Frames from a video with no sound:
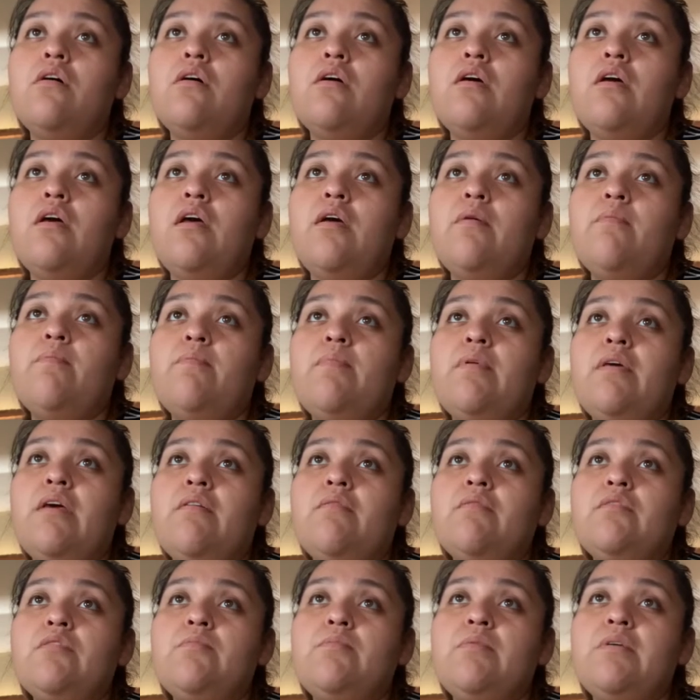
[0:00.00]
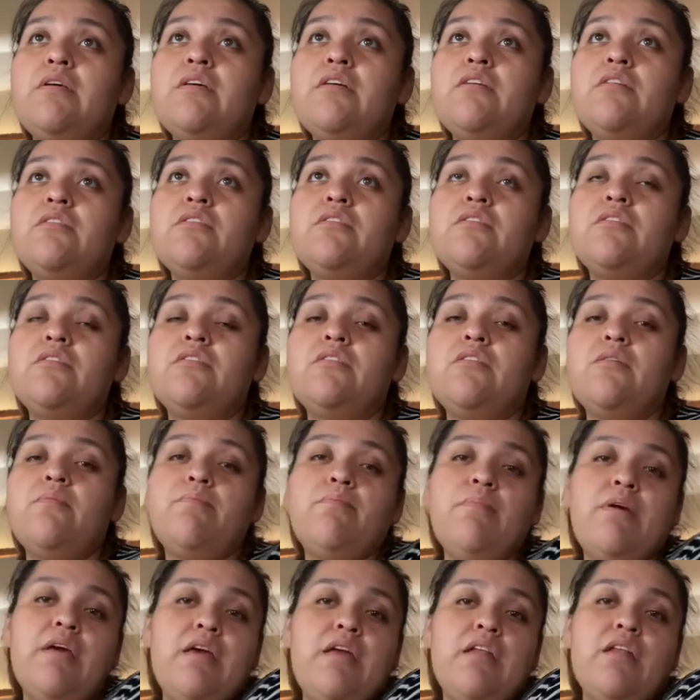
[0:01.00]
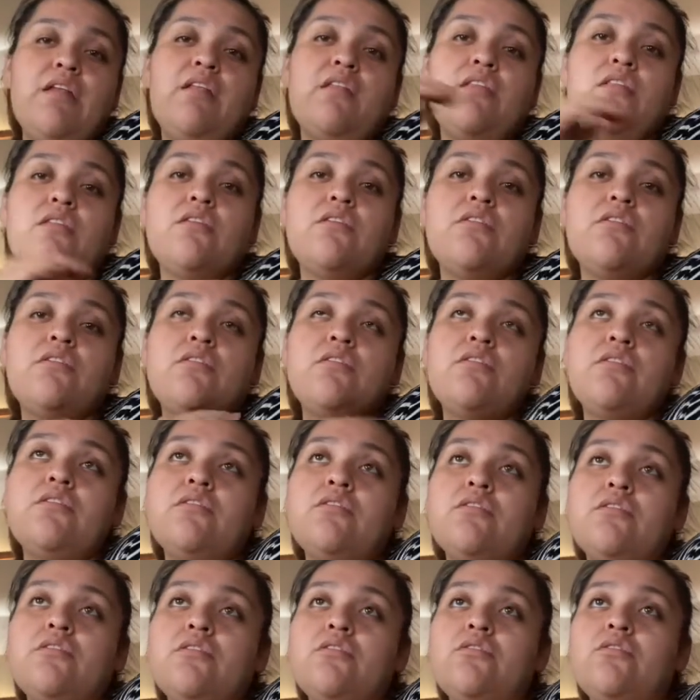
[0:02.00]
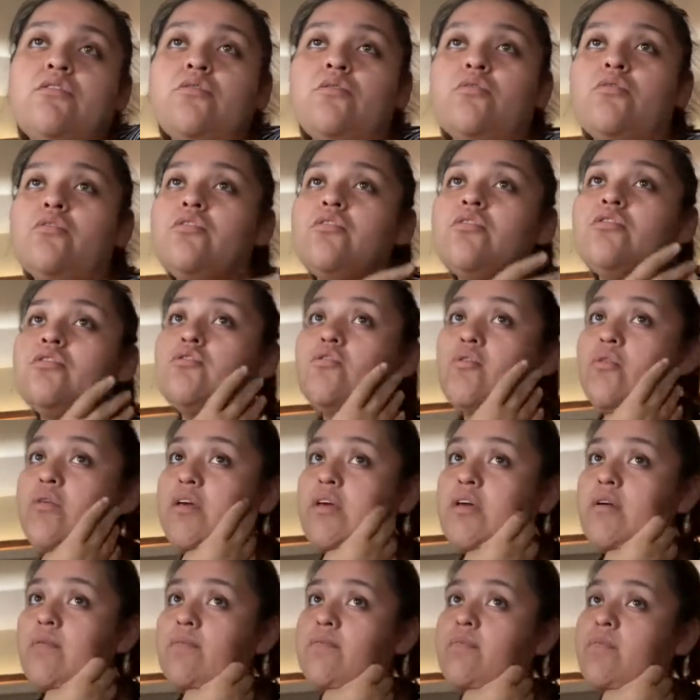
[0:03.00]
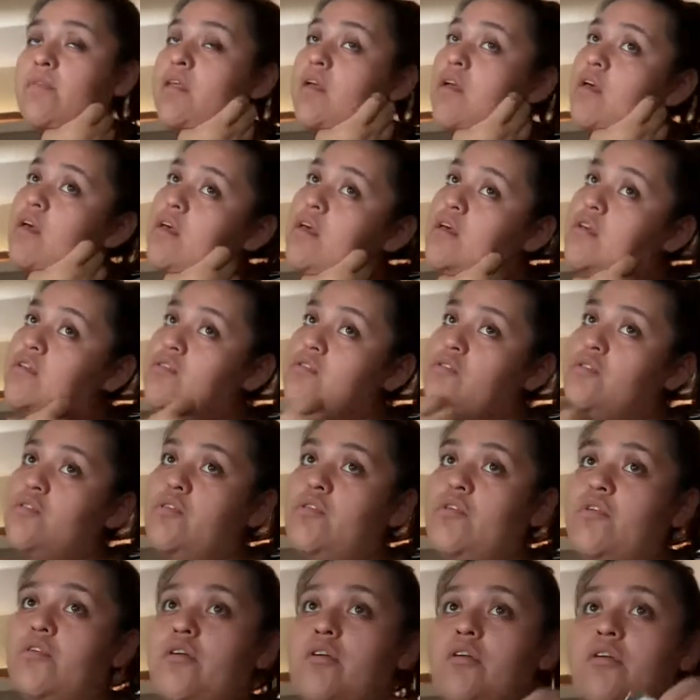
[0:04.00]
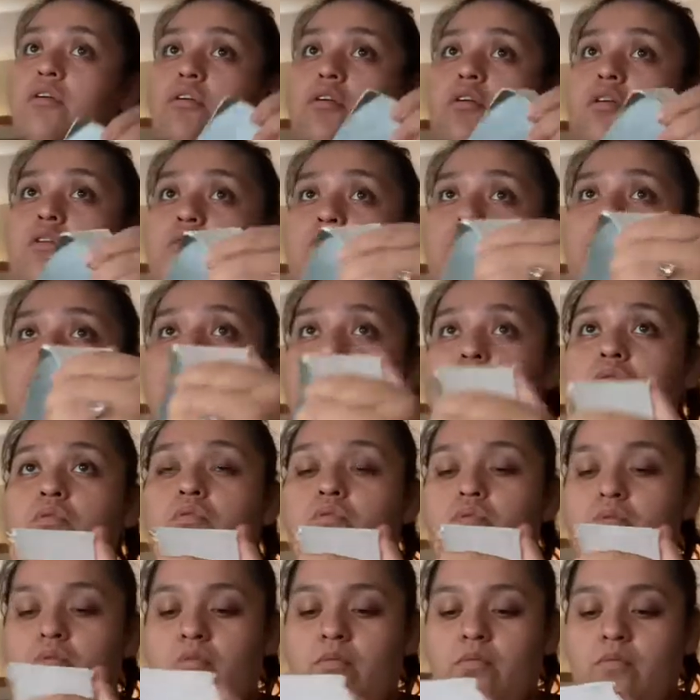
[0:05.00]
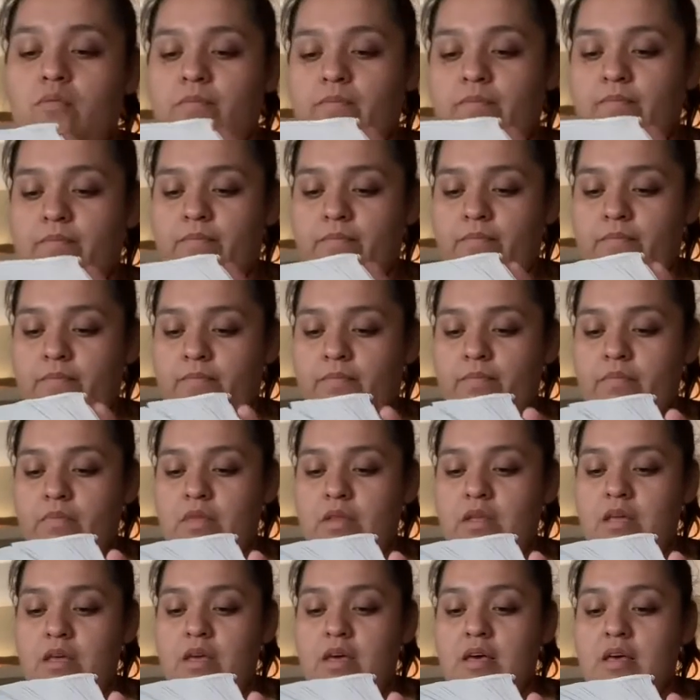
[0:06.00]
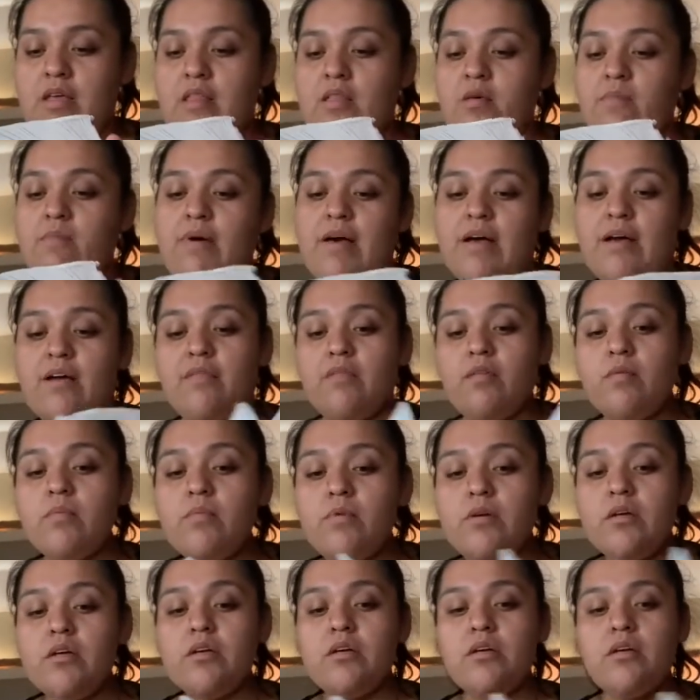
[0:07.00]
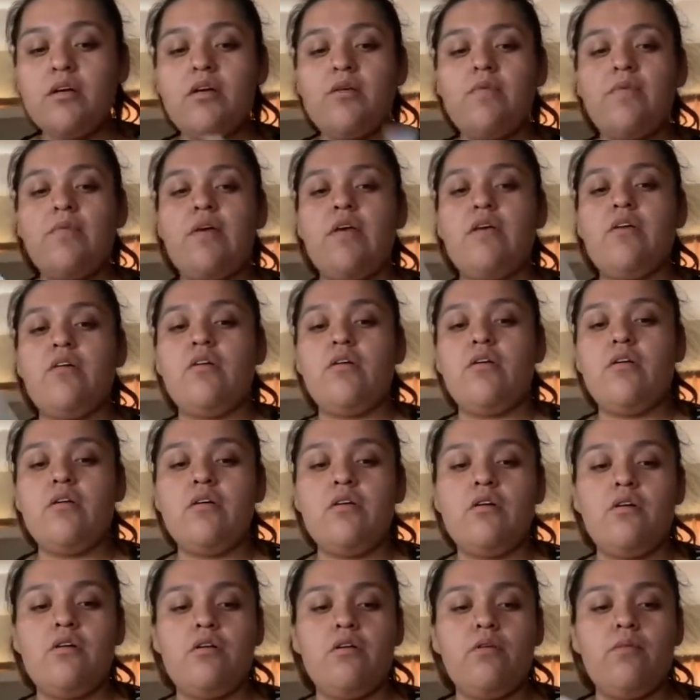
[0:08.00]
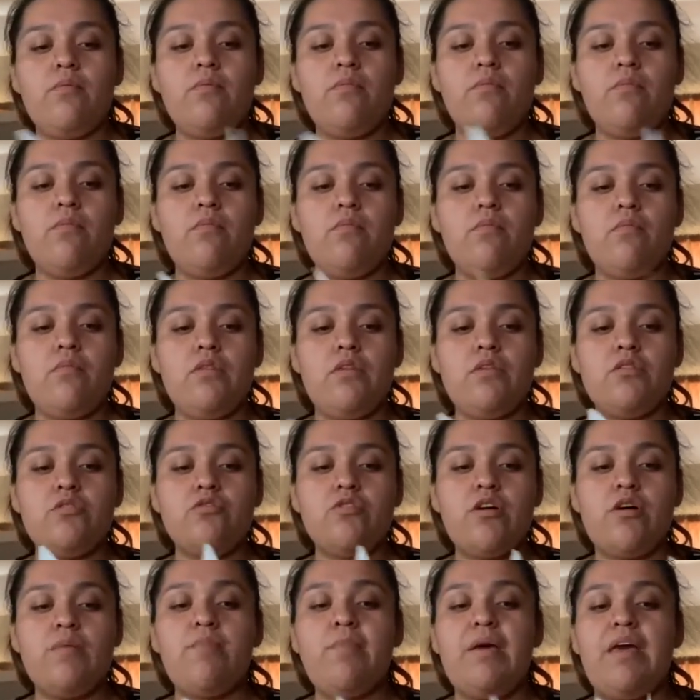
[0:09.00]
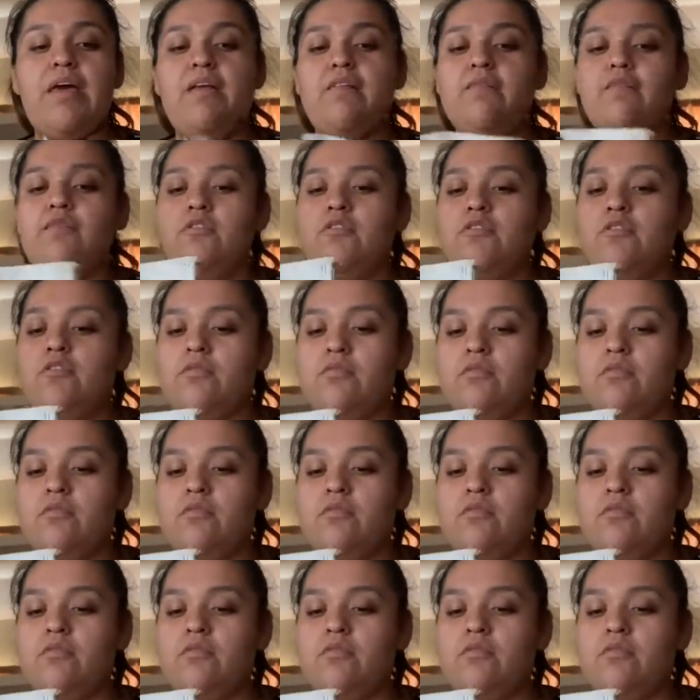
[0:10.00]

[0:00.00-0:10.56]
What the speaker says: it was because the pain in the shoulder joint. So you're gonna go to the back of the book, and you're gonna go to, let's try pain first.